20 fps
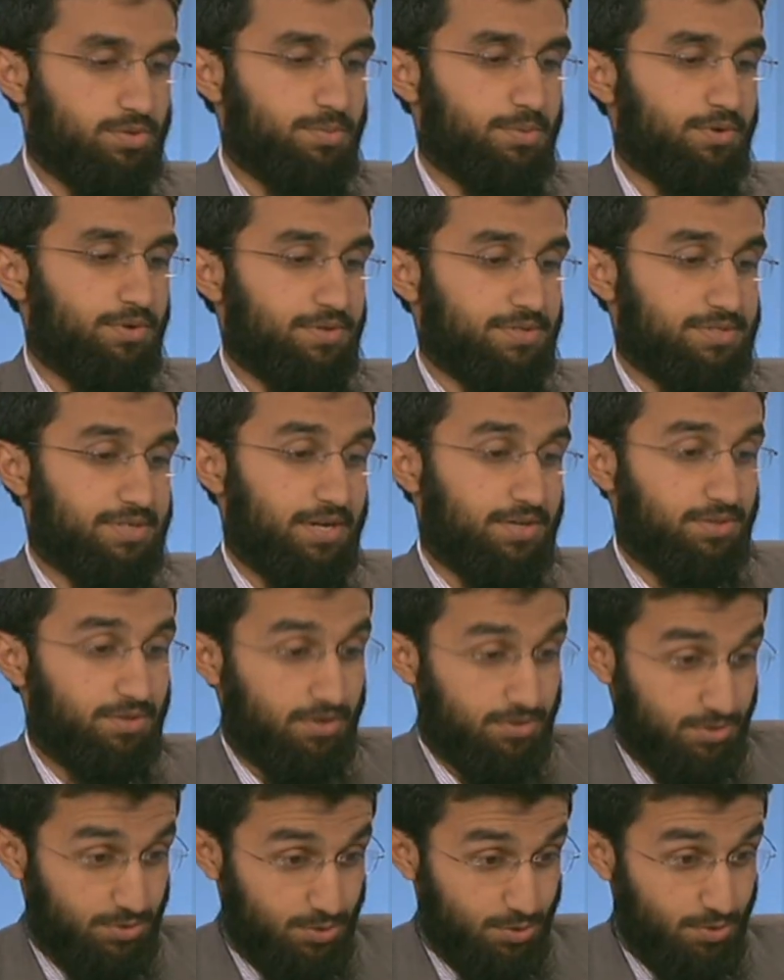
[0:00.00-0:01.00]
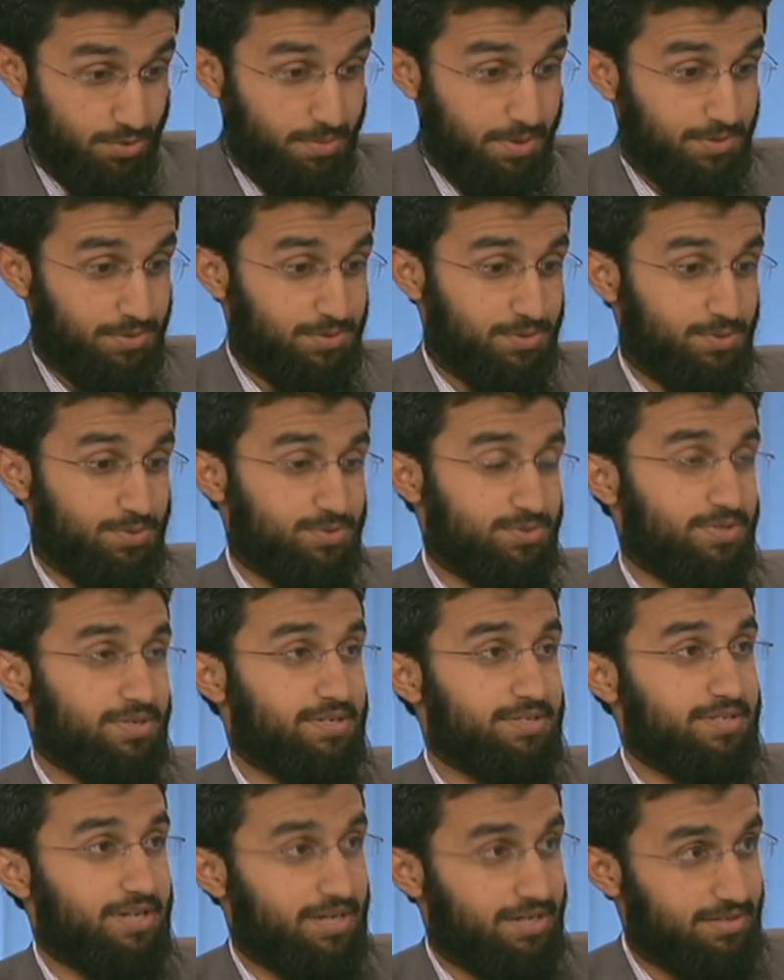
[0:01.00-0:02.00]
to be honest, Cathy, I just heard about the suicide
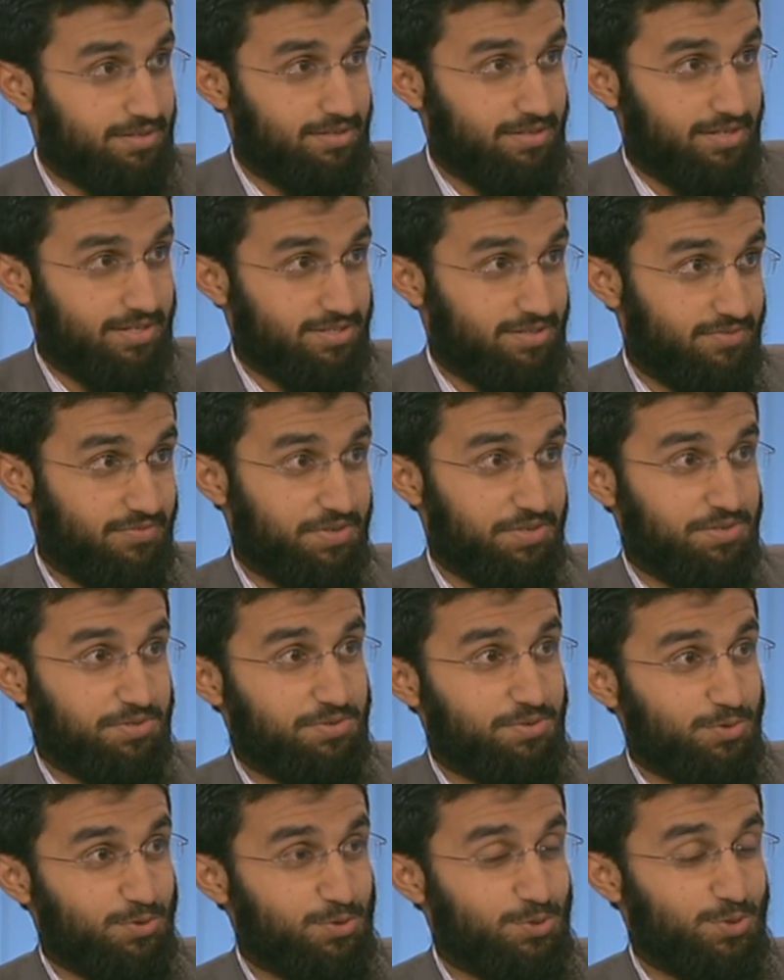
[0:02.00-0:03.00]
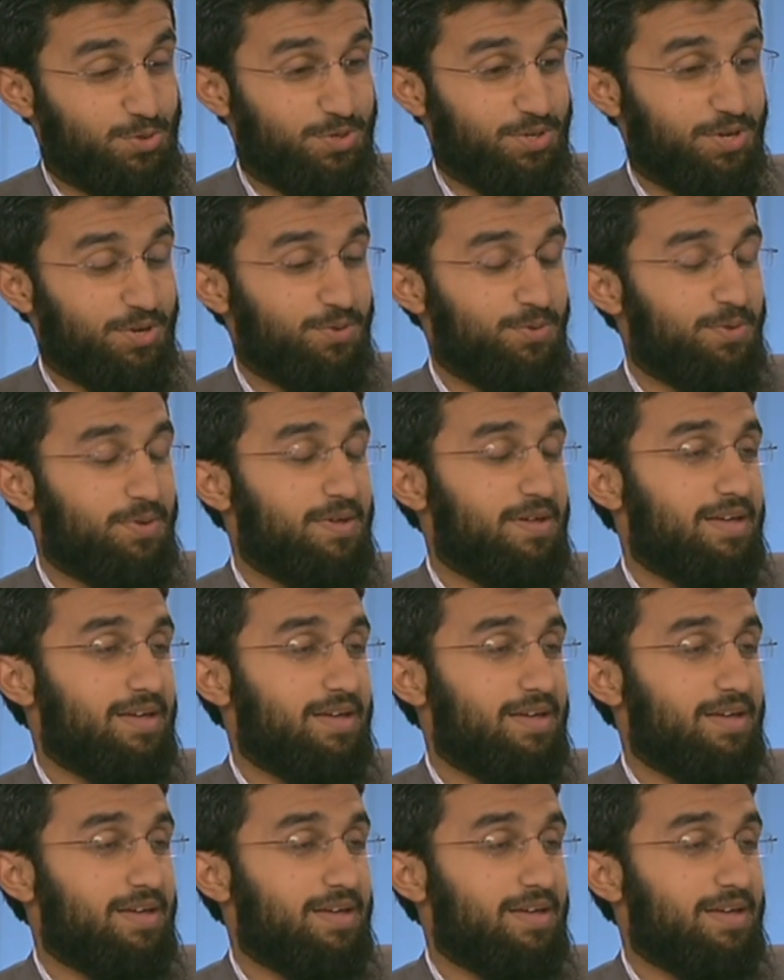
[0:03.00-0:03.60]
attack as I've entered your studio.